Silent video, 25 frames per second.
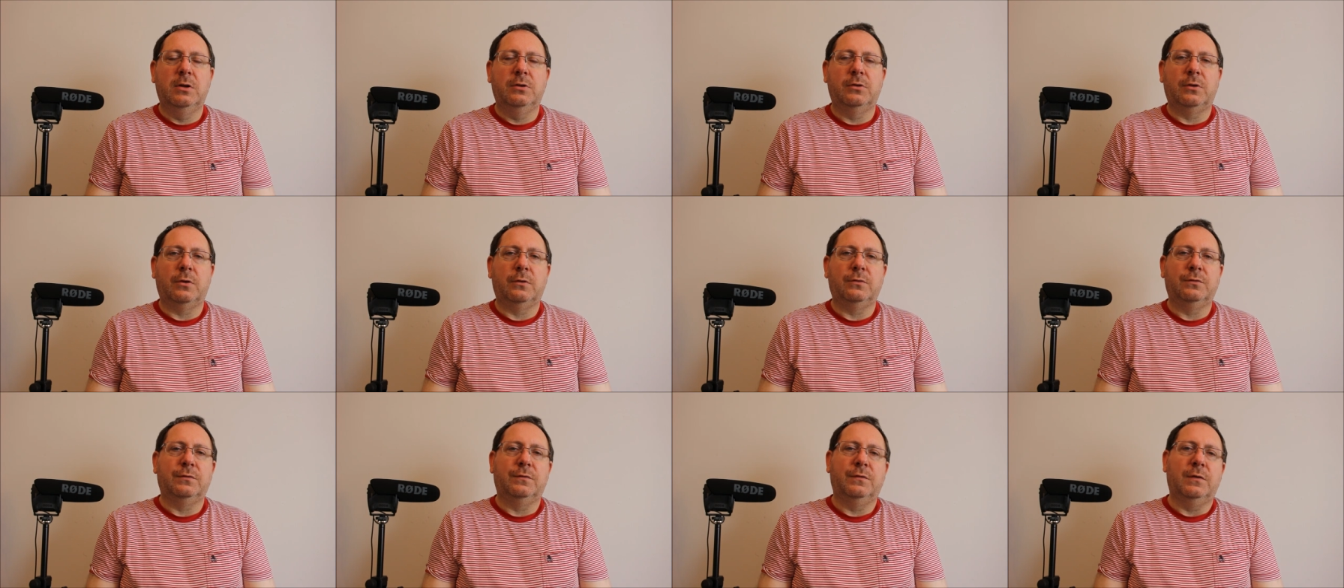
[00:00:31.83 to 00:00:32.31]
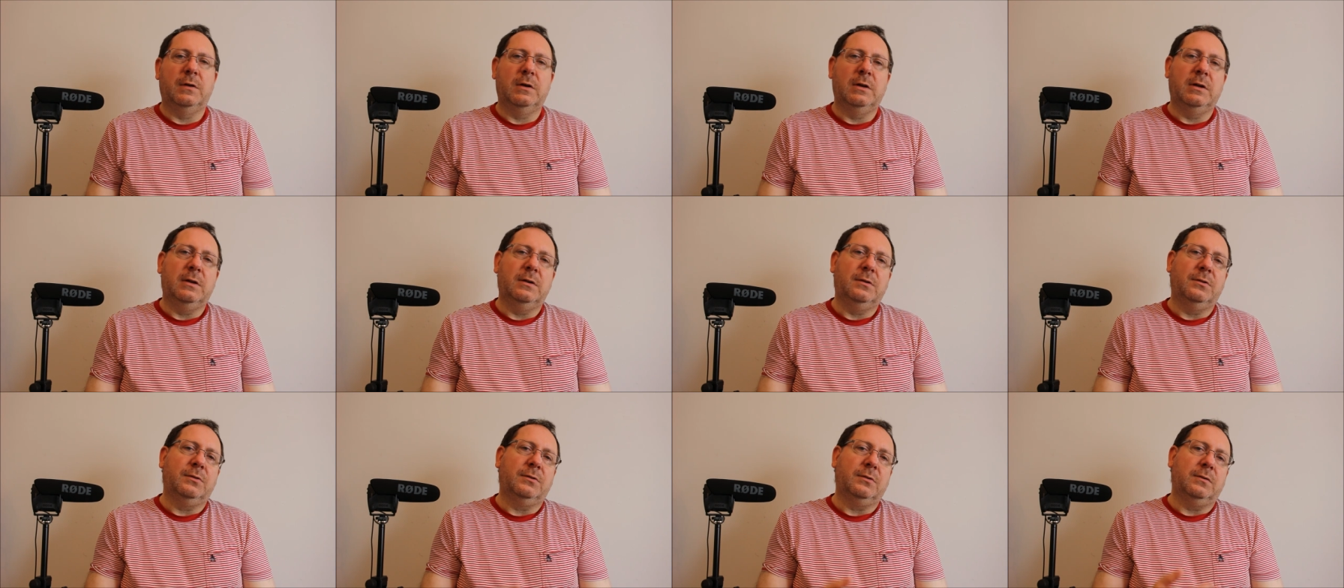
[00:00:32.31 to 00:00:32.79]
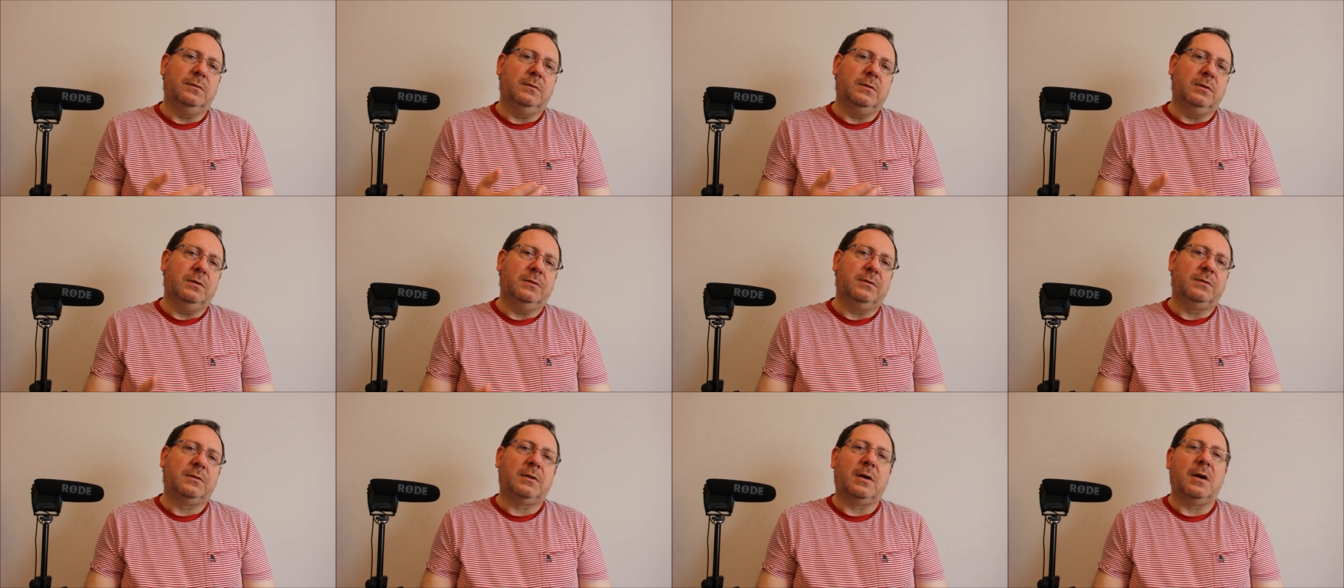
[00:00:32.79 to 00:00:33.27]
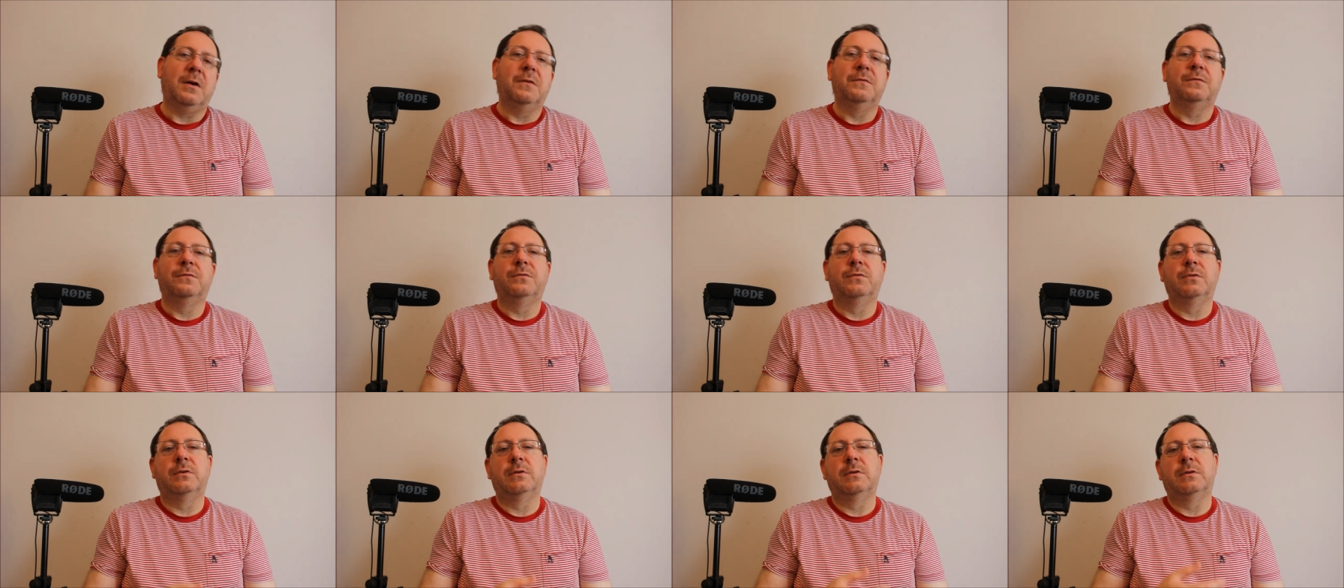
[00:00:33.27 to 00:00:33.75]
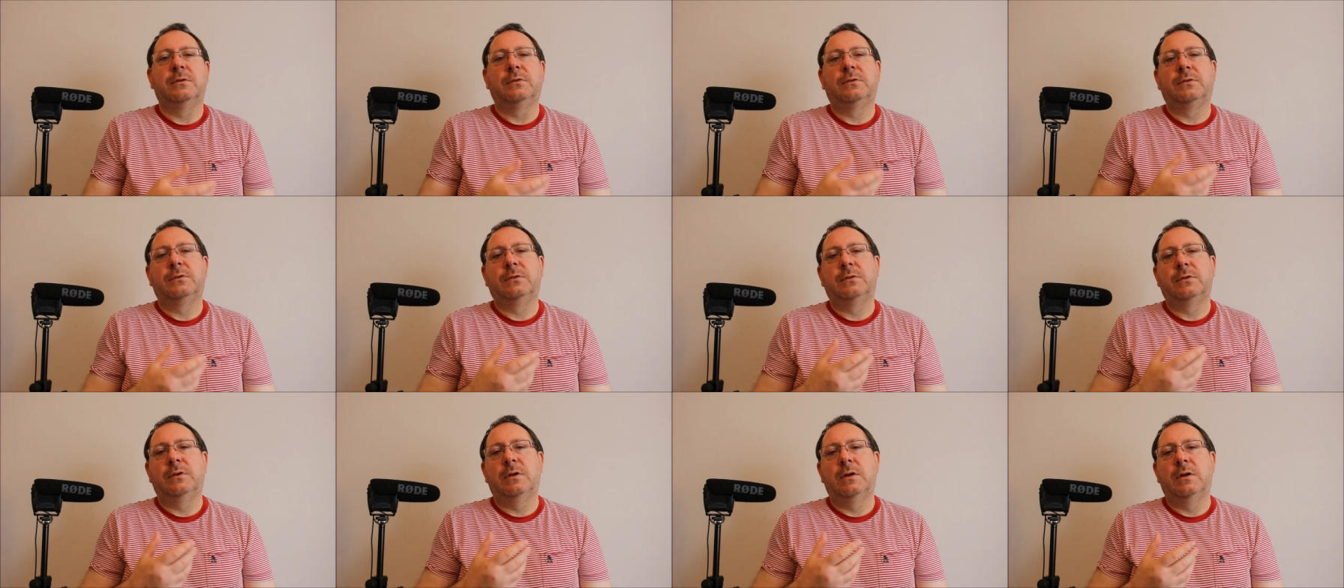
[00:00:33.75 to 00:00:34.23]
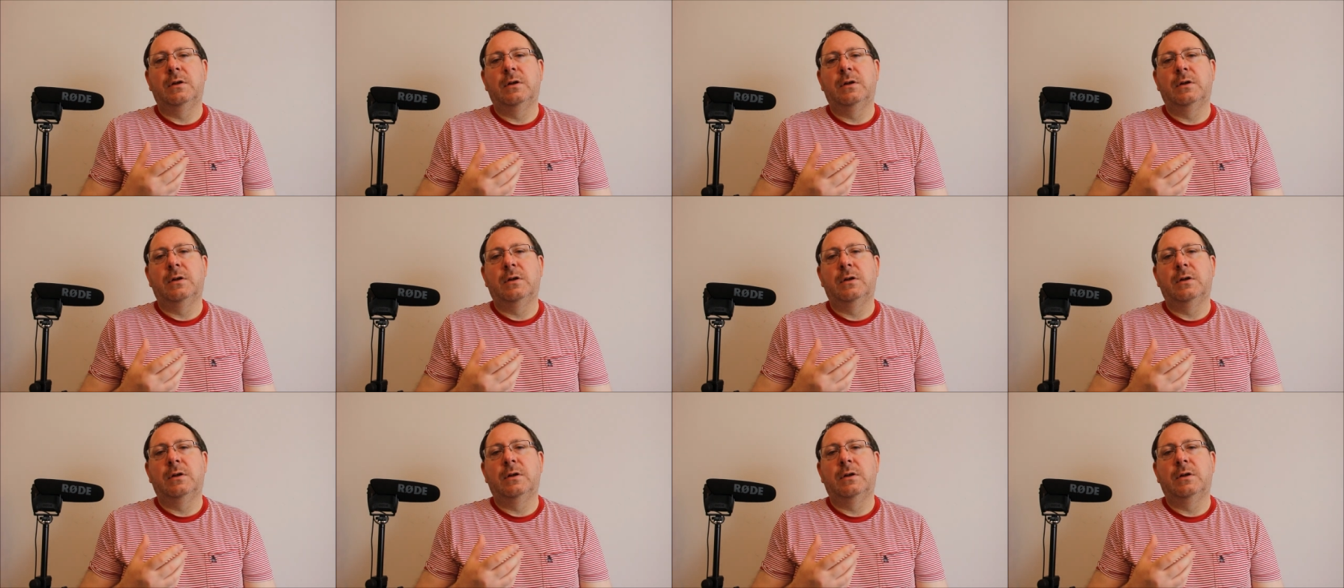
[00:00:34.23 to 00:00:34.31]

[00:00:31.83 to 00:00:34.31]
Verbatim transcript: those feelings of discomfort,